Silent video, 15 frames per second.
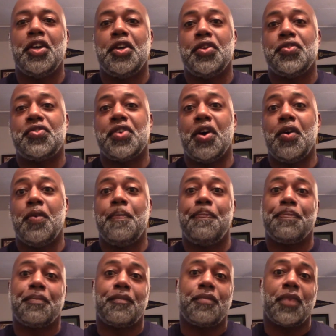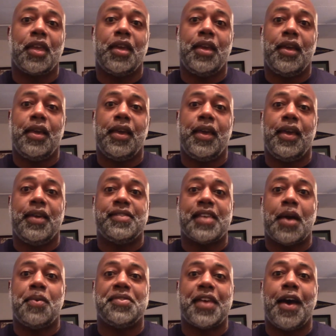So as
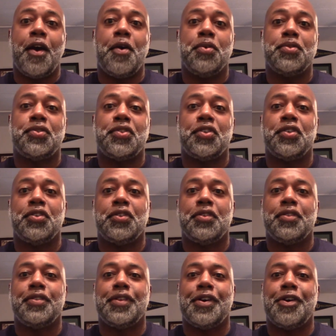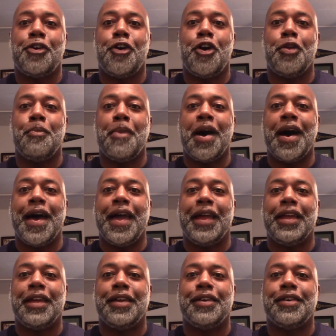I was out on my